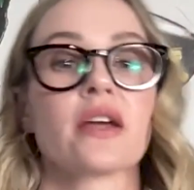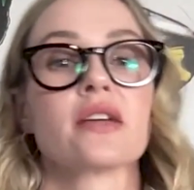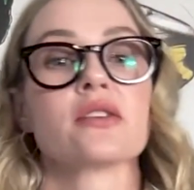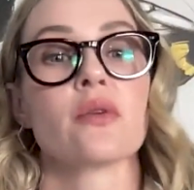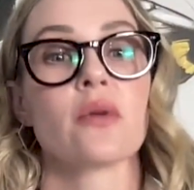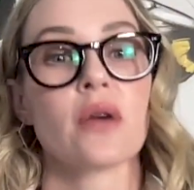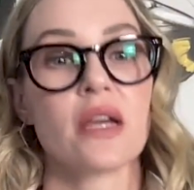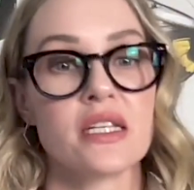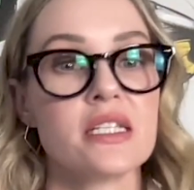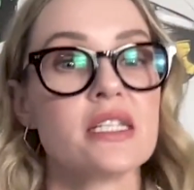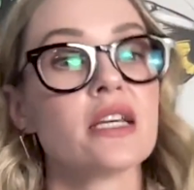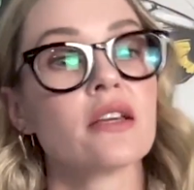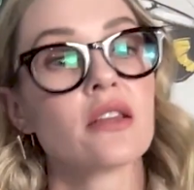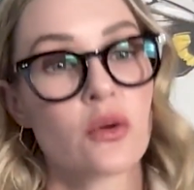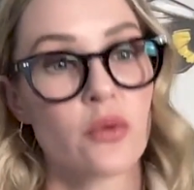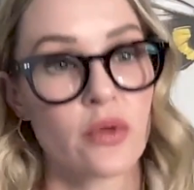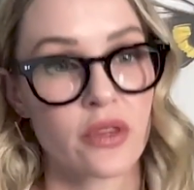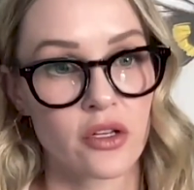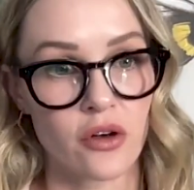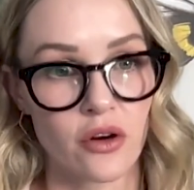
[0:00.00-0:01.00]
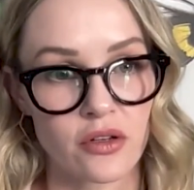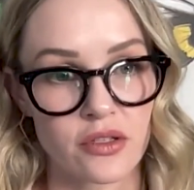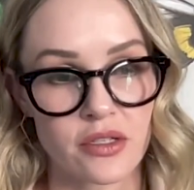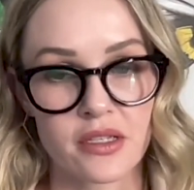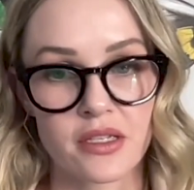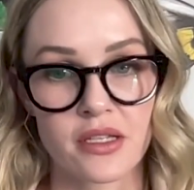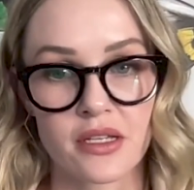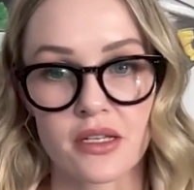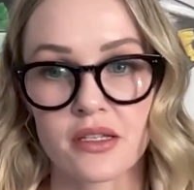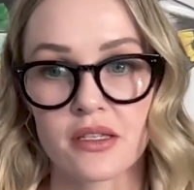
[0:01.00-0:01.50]
Okay, so in dealing with a
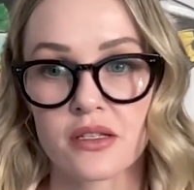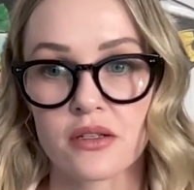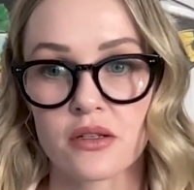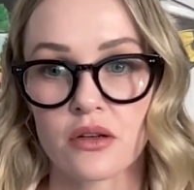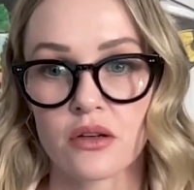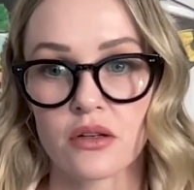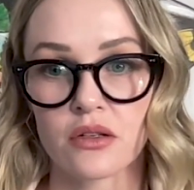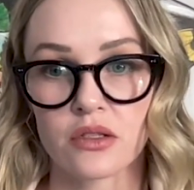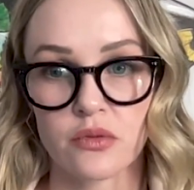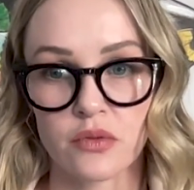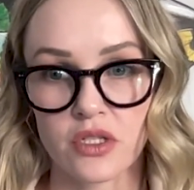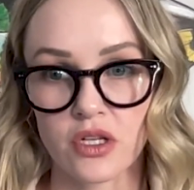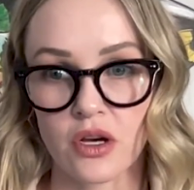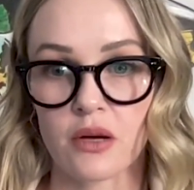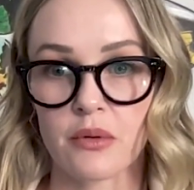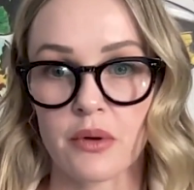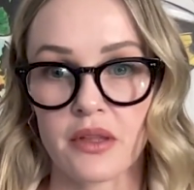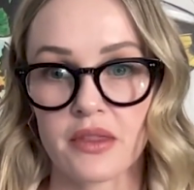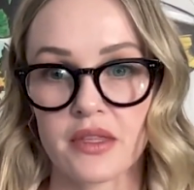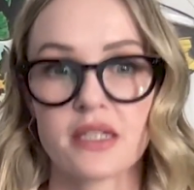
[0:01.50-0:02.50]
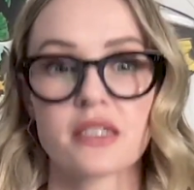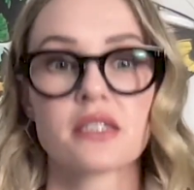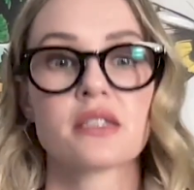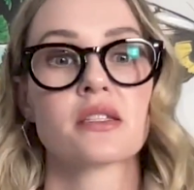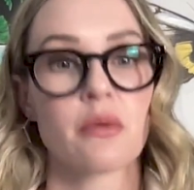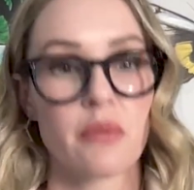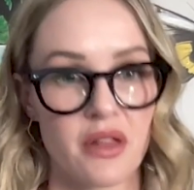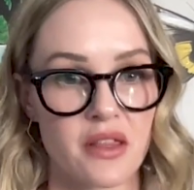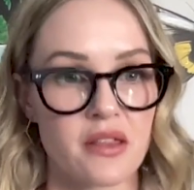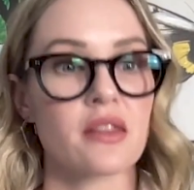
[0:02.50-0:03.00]
narcissist, do we talk about this?
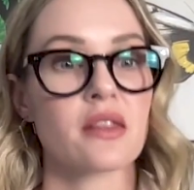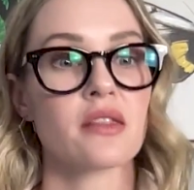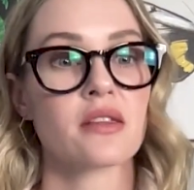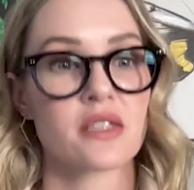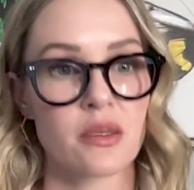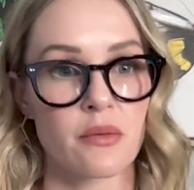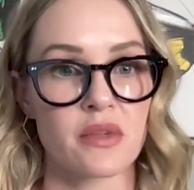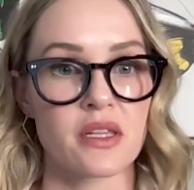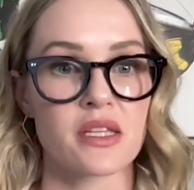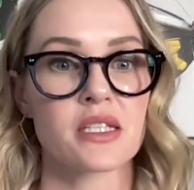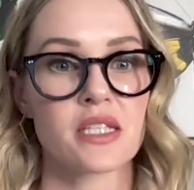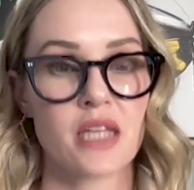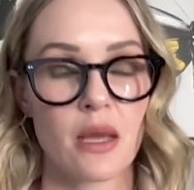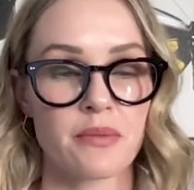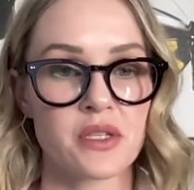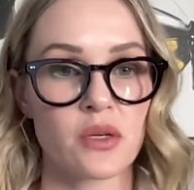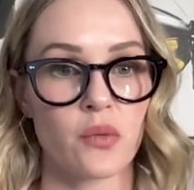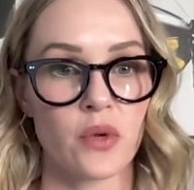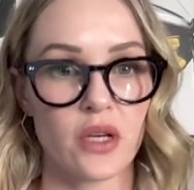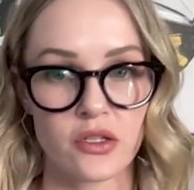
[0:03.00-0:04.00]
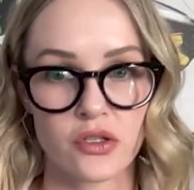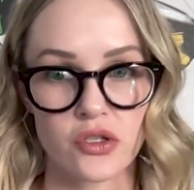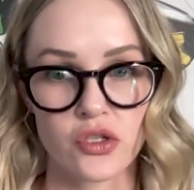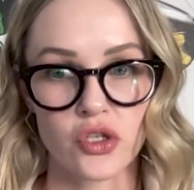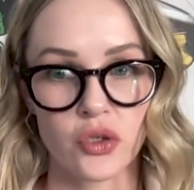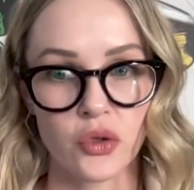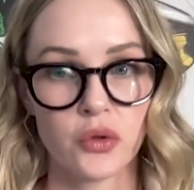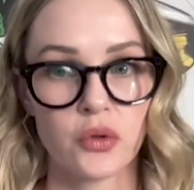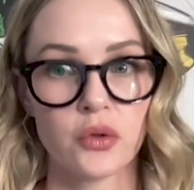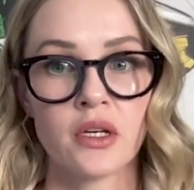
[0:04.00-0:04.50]
Some of the steps that we could
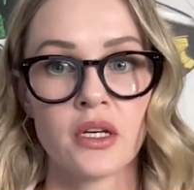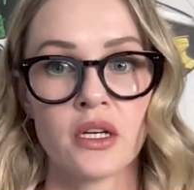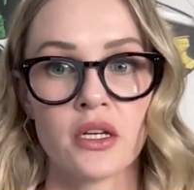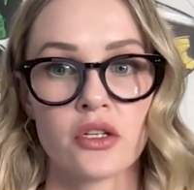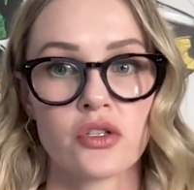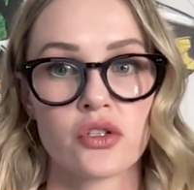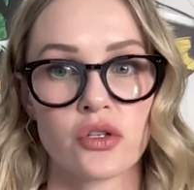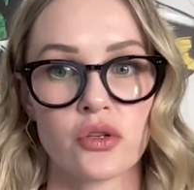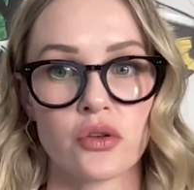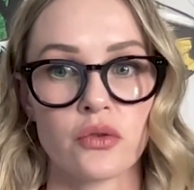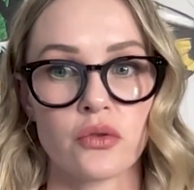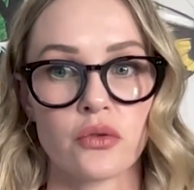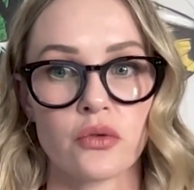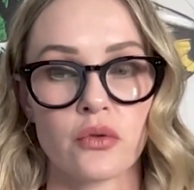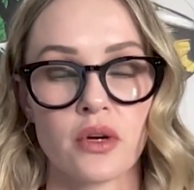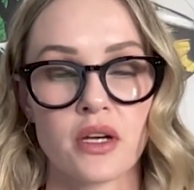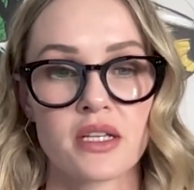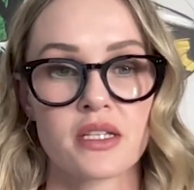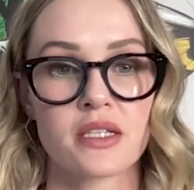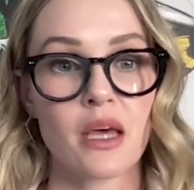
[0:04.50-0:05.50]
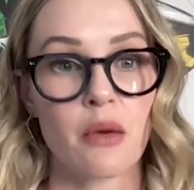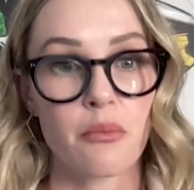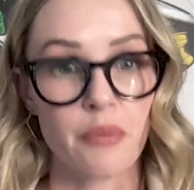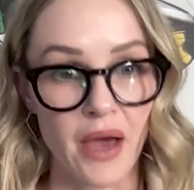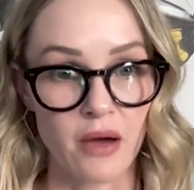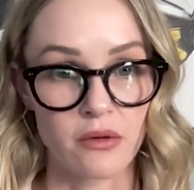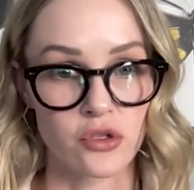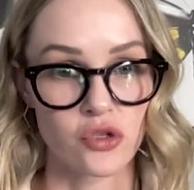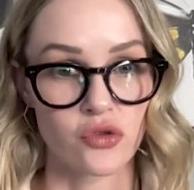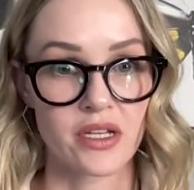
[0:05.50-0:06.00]
do to set
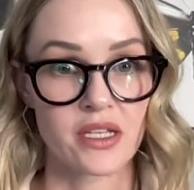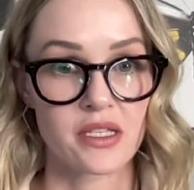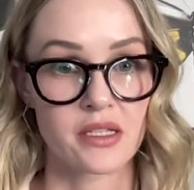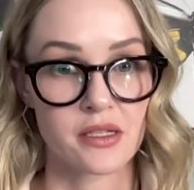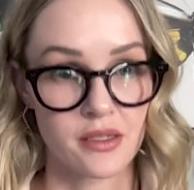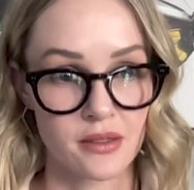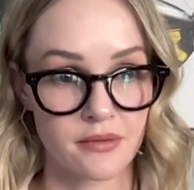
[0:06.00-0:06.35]
boundaries.